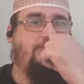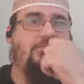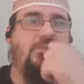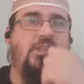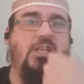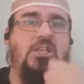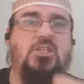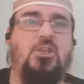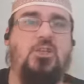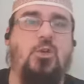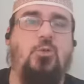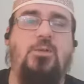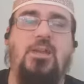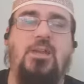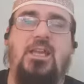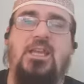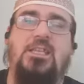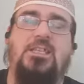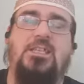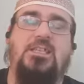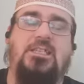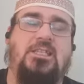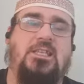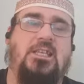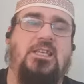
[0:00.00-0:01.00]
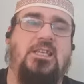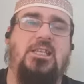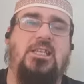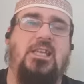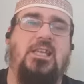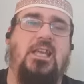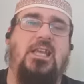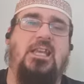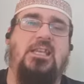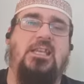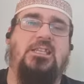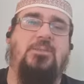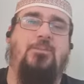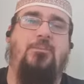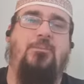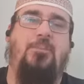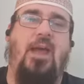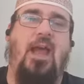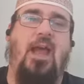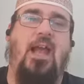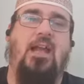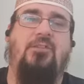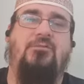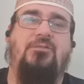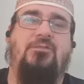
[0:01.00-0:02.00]
So it's it is a
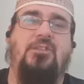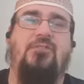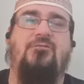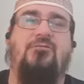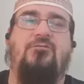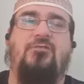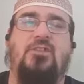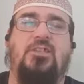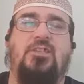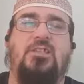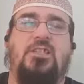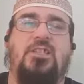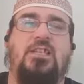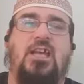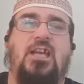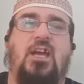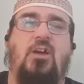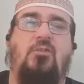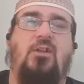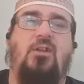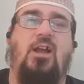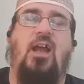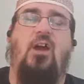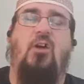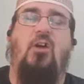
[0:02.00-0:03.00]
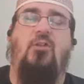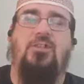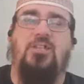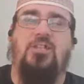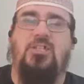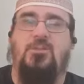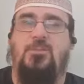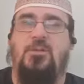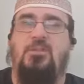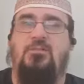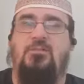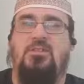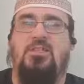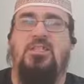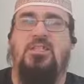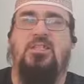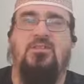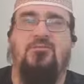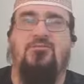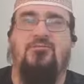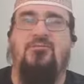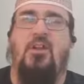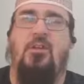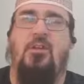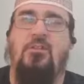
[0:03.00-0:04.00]
bag of differences. Our our experiences
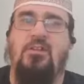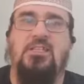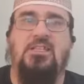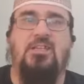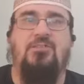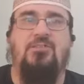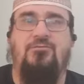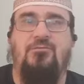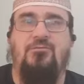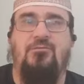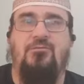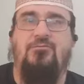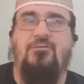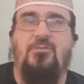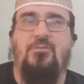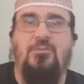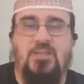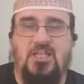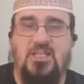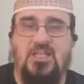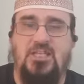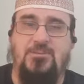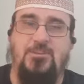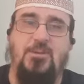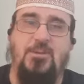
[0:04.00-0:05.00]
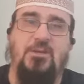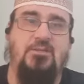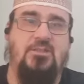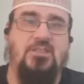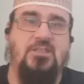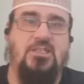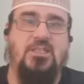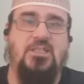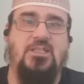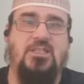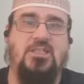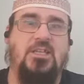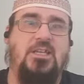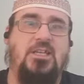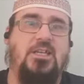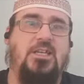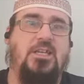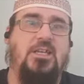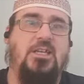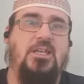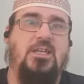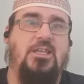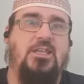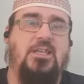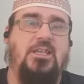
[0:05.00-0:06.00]
are very different from the experiences
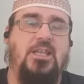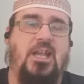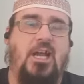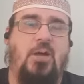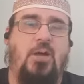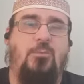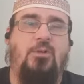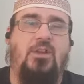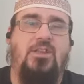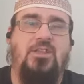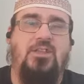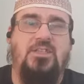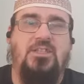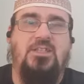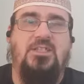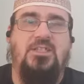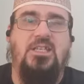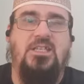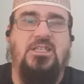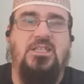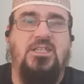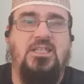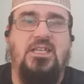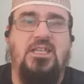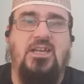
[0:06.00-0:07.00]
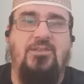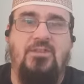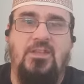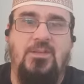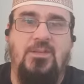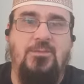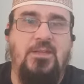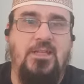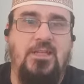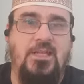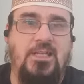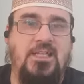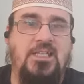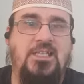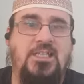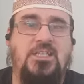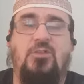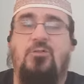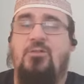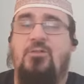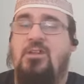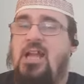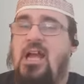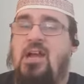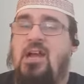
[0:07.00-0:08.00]
that our brothers and sisters have in the Middle East
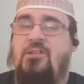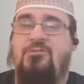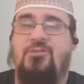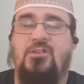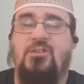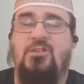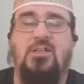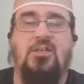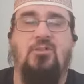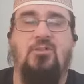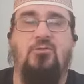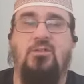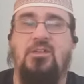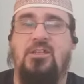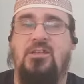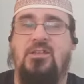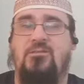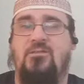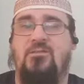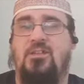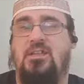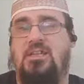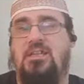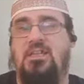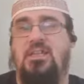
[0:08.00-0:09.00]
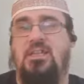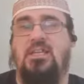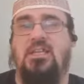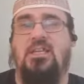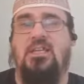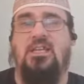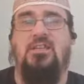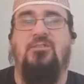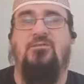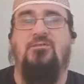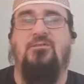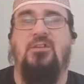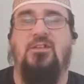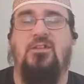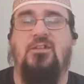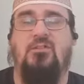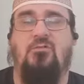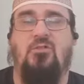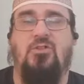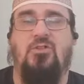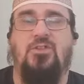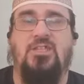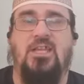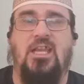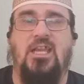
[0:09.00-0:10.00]
or in Africa or even
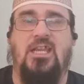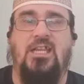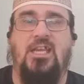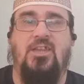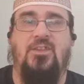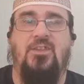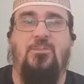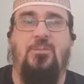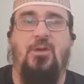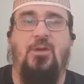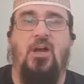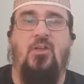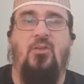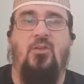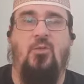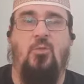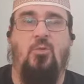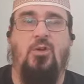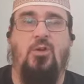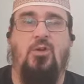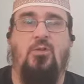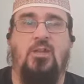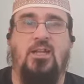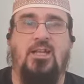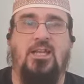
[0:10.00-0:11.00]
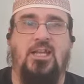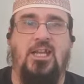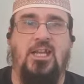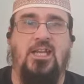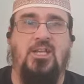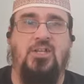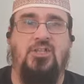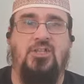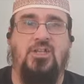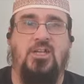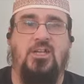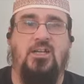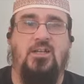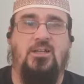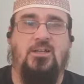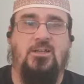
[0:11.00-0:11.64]
across any other part of the world, like in Asia.